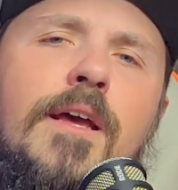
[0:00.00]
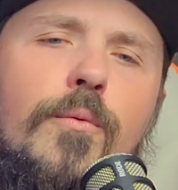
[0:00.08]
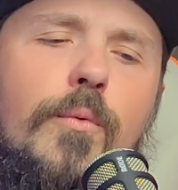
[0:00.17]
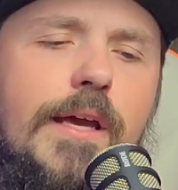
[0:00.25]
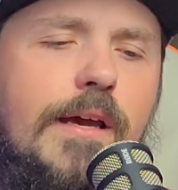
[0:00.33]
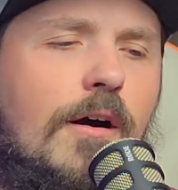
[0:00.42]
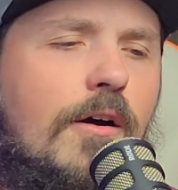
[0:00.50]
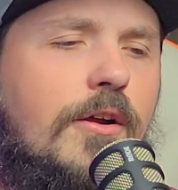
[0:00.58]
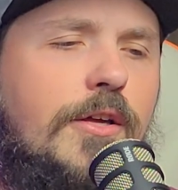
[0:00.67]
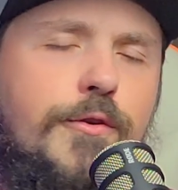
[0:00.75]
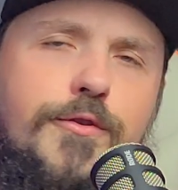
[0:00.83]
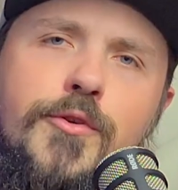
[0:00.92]
We are
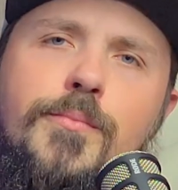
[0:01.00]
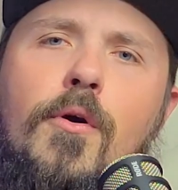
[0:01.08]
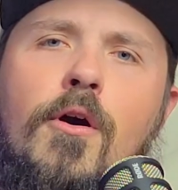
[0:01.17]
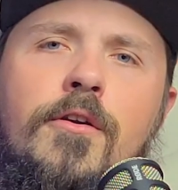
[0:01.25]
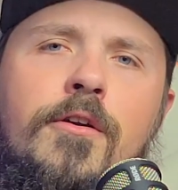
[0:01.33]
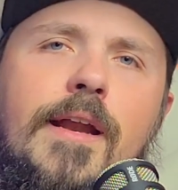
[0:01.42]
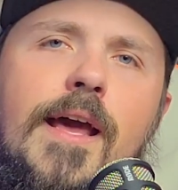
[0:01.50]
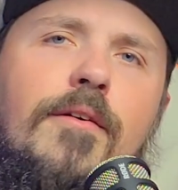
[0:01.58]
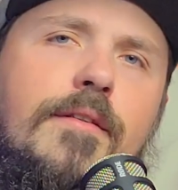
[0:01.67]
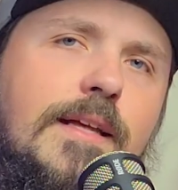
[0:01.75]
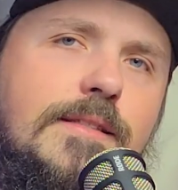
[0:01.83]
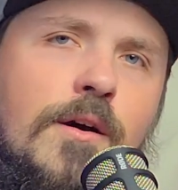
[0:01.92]
YouTube partner now,
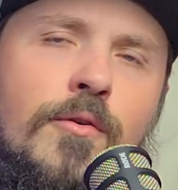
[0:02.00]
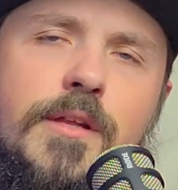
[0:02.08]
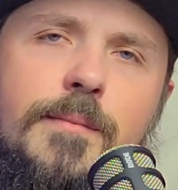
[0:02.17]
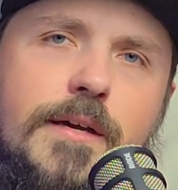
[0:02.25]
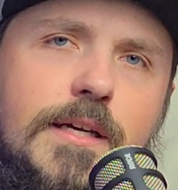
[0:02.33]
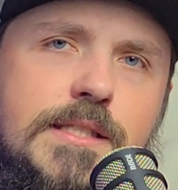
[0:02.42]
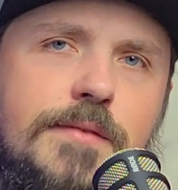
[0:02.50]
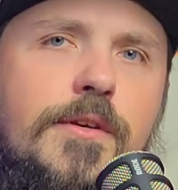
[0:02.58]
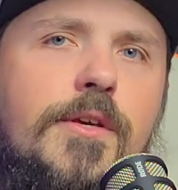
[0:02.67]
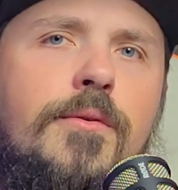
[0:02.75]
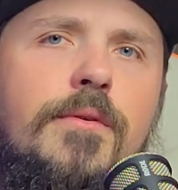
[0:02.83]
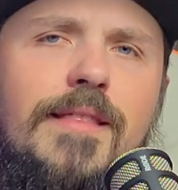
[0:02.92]
and that's only because of
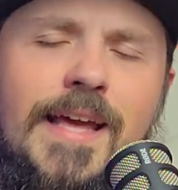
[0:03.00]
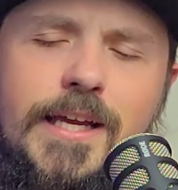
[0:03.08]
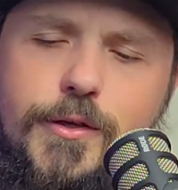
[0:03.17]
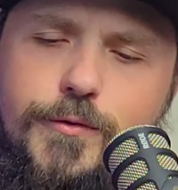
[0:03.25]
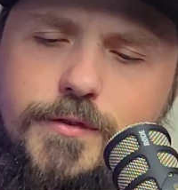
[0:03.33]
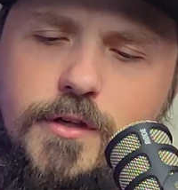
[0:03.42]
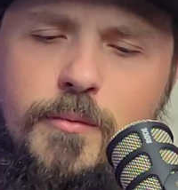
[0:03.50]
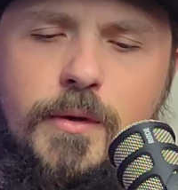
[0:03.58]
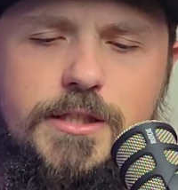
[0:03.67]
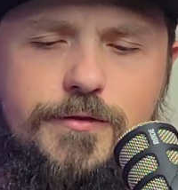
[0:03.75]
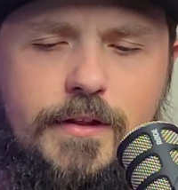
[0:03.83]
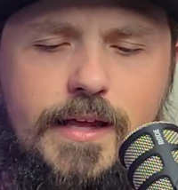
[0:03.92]
you. Thank you so
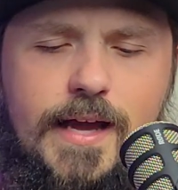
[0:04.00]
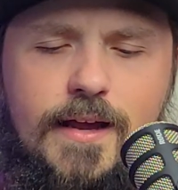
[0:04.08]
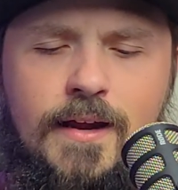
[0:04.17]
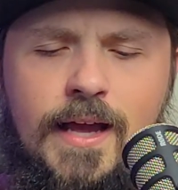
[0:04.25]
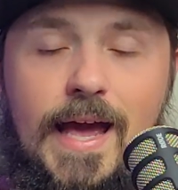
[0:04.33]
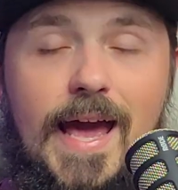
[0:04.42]
much for that.